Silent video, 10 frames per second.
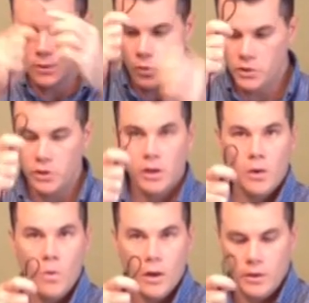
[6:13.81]
what you're going
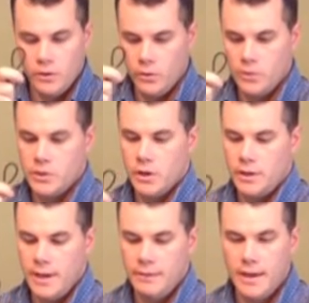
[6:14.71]
to want to do is you're going
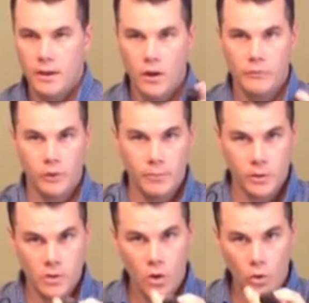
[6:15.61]
to take that golf grip.
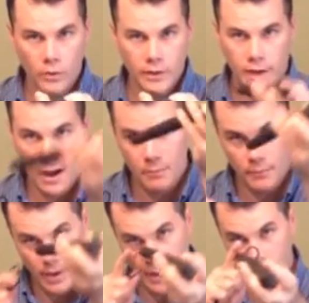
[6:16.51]
There's a hole in the
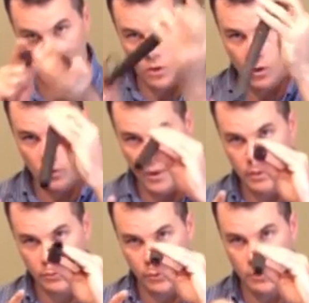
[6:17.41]
top, and it goes all the way
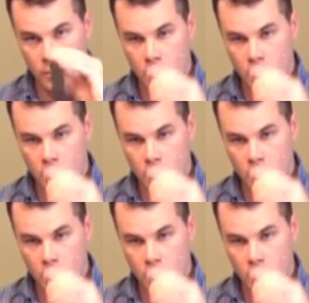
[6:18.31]
through.